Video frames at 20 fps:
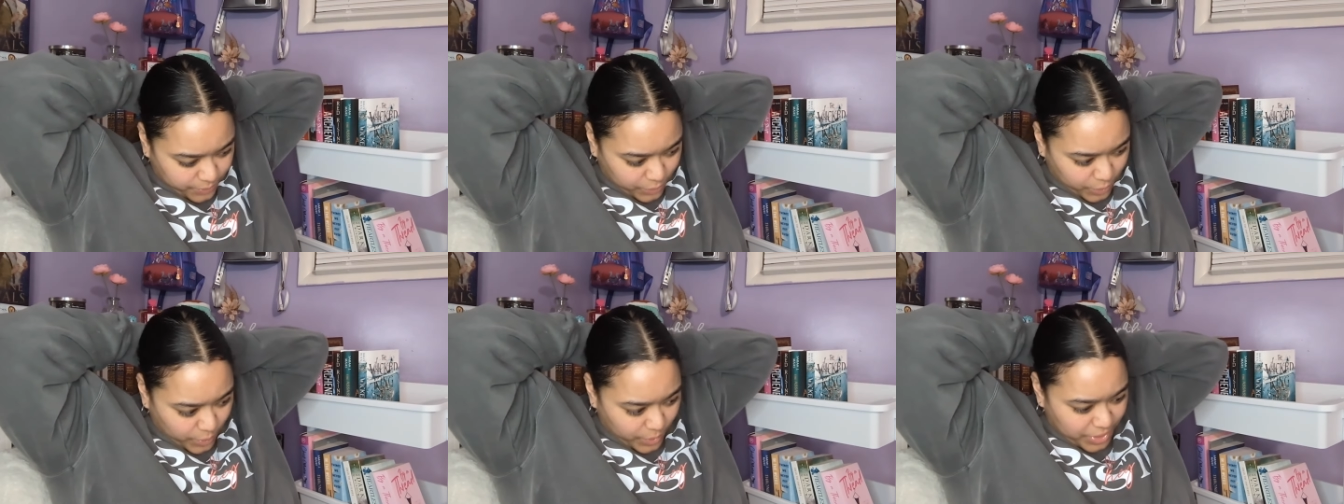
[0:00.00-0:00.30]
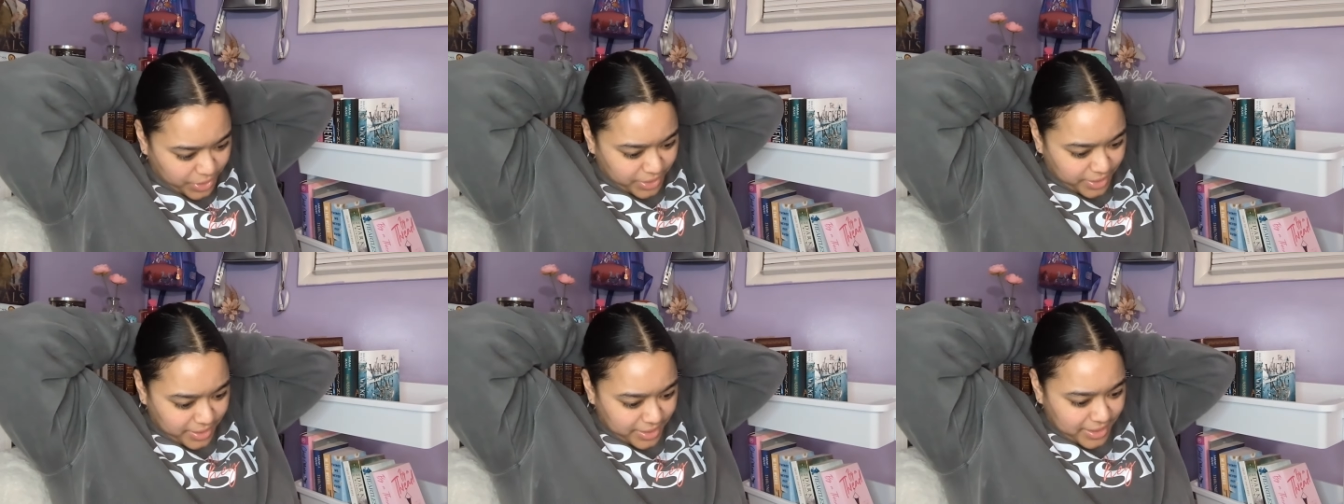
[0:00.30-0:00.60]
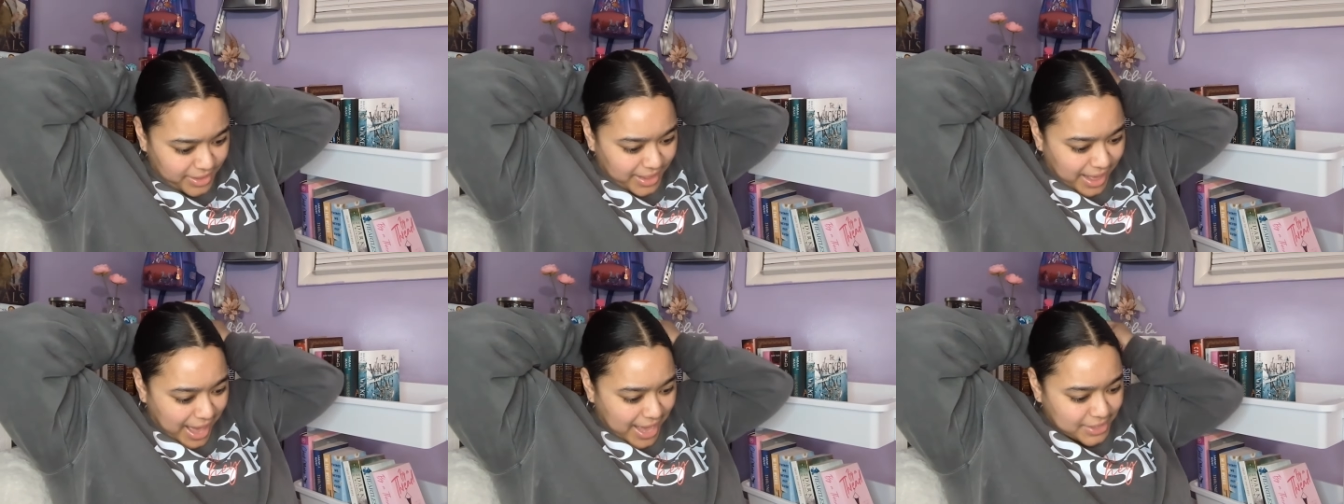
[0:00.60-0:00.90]
within
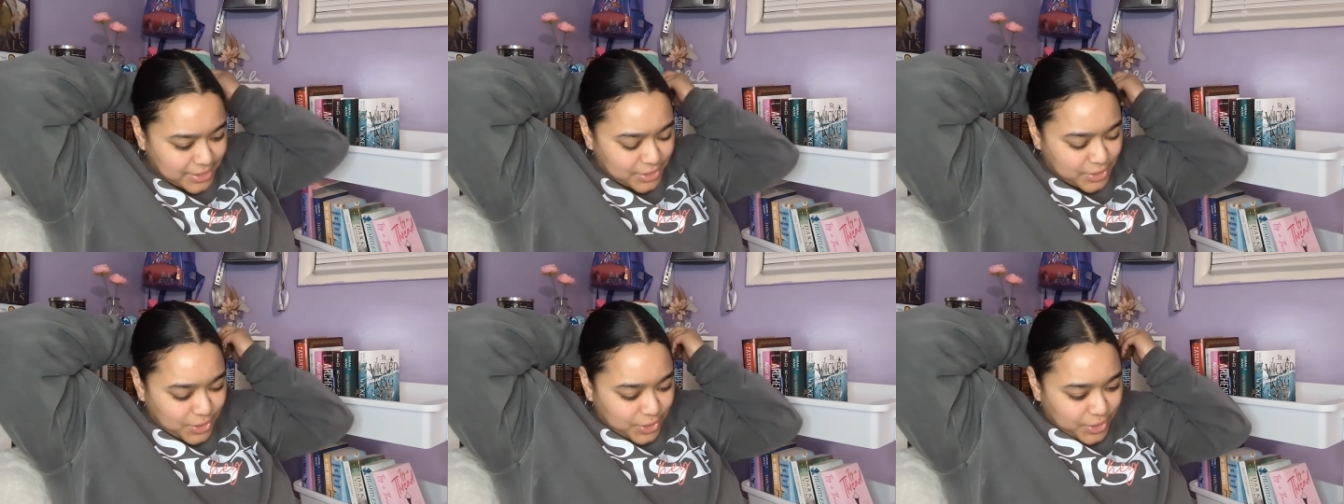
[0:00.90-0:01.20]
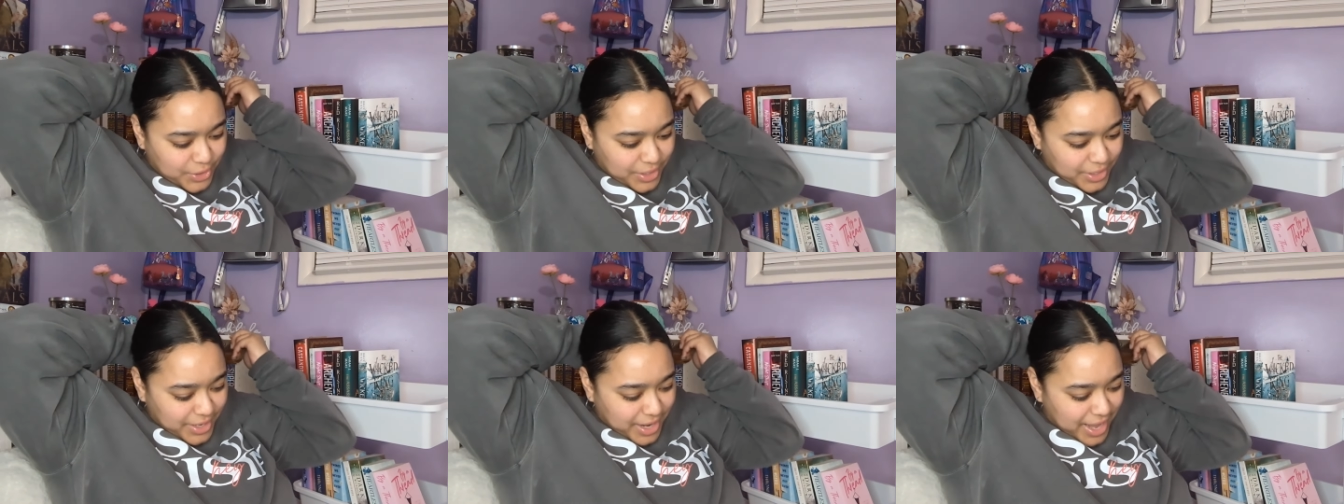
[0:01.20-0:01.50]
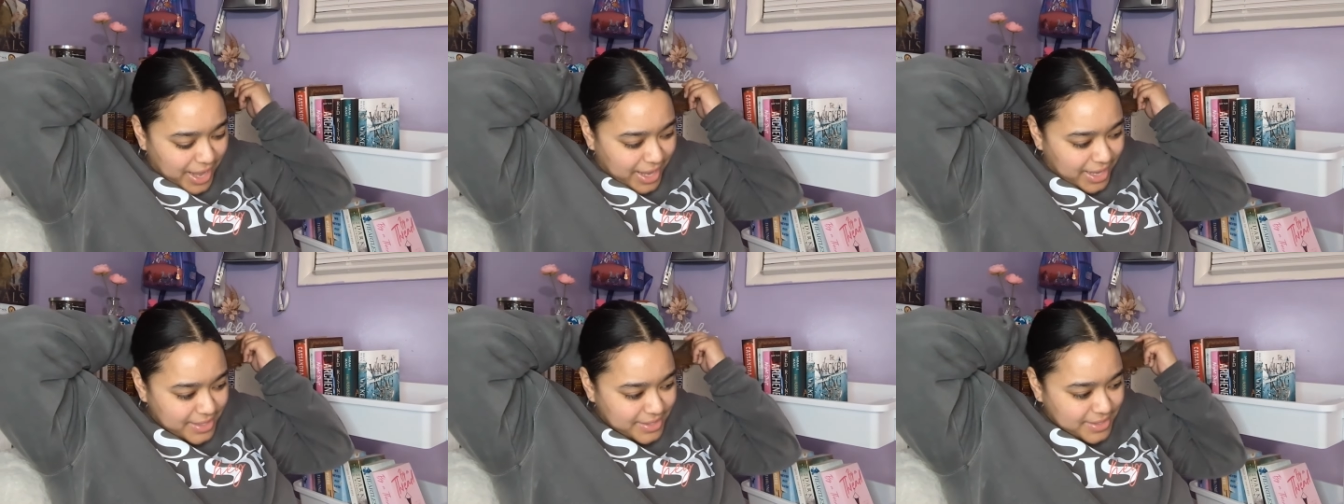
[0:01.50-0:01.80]
the last 30
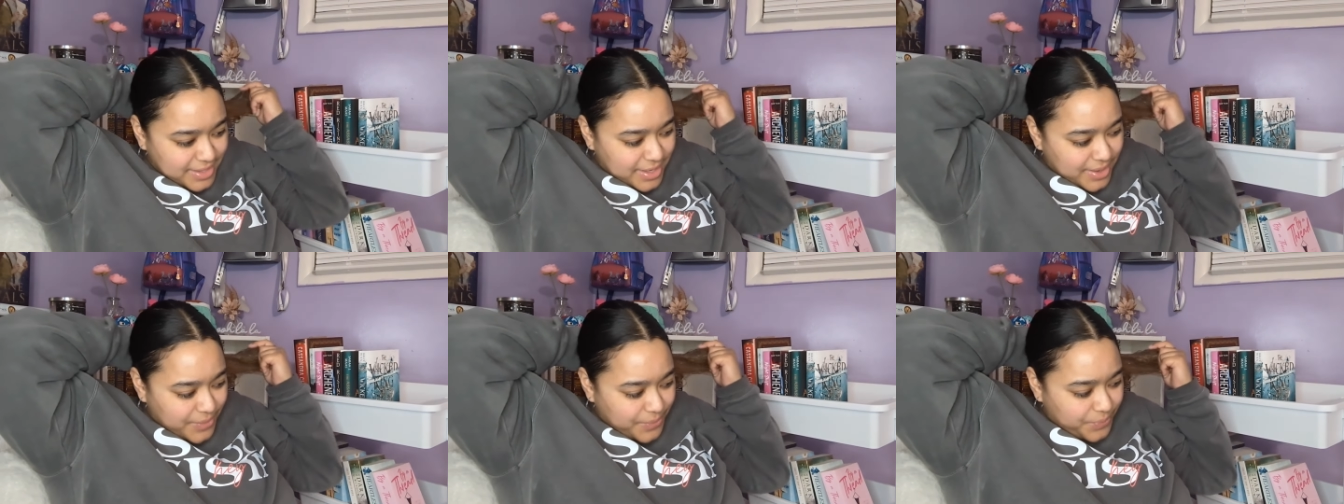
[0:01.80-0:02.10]
days.